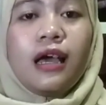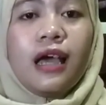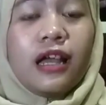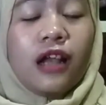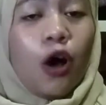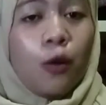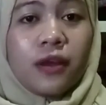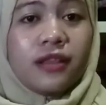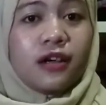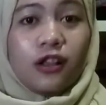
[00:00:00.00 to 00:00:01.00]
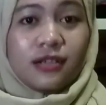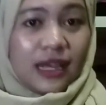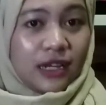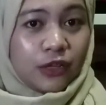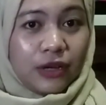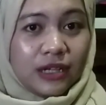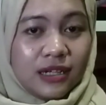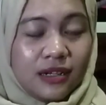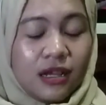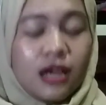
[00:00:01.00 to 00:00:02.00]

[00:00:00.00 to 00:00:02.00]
and how about the closed-ended question?